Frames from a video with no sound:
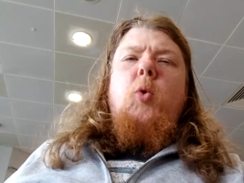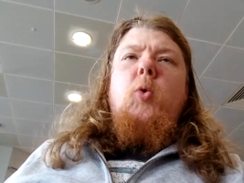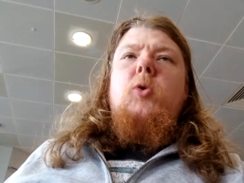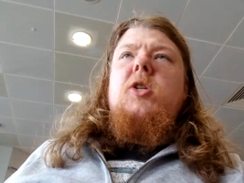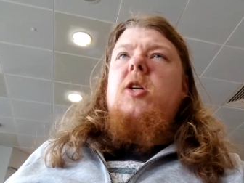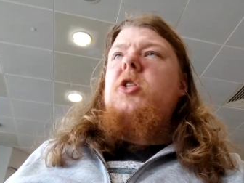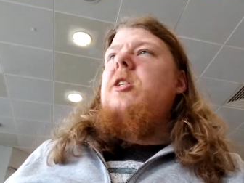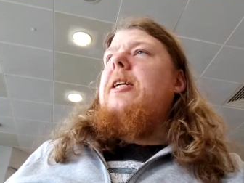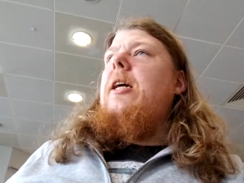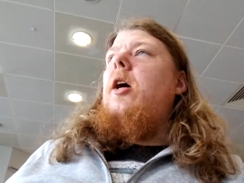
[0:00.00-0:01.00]
water
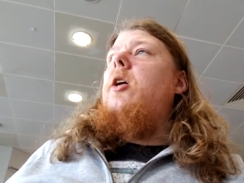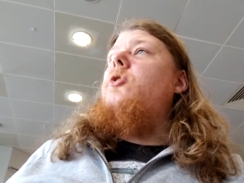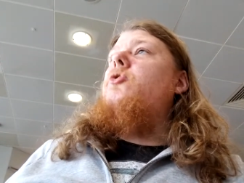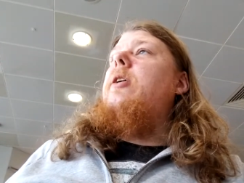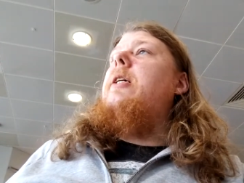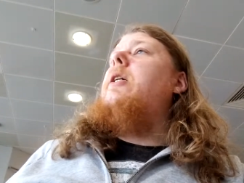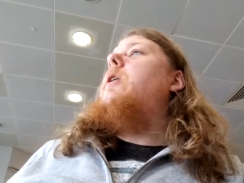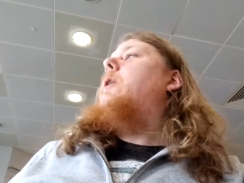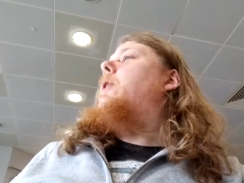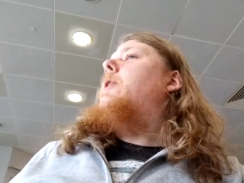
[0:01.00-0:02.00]
just to keep hydrated
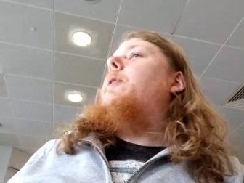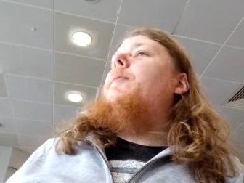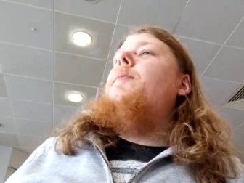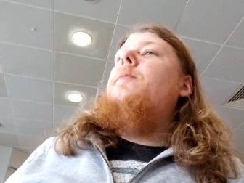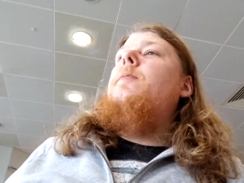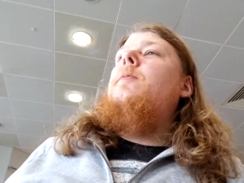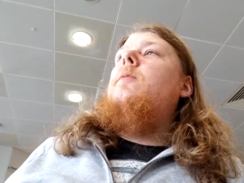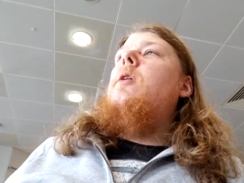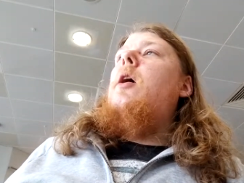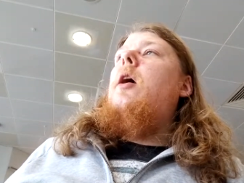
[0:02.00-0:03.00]

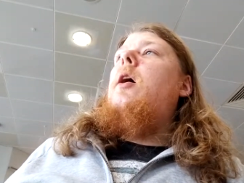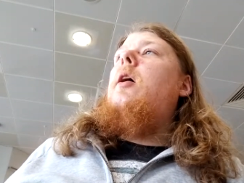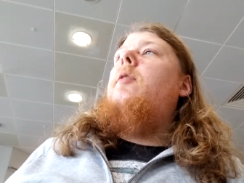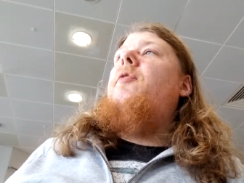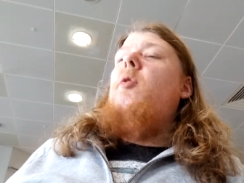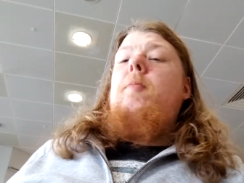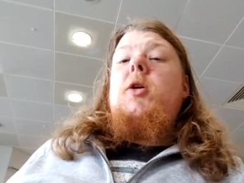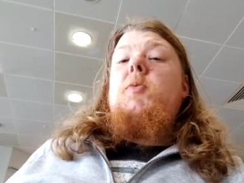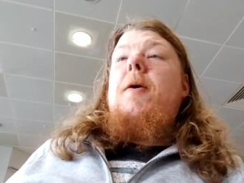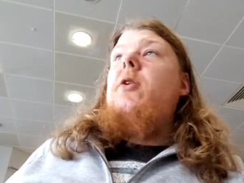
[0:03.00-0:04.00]
and feel
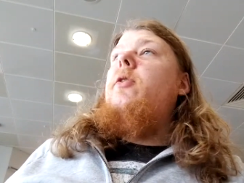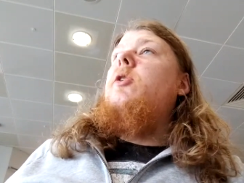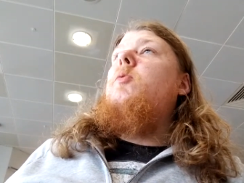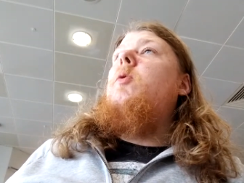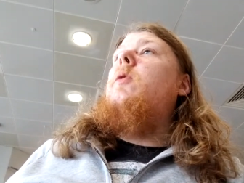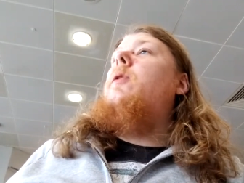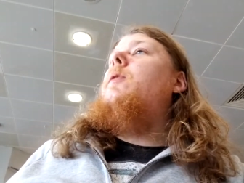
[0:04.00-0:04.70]
much better as well.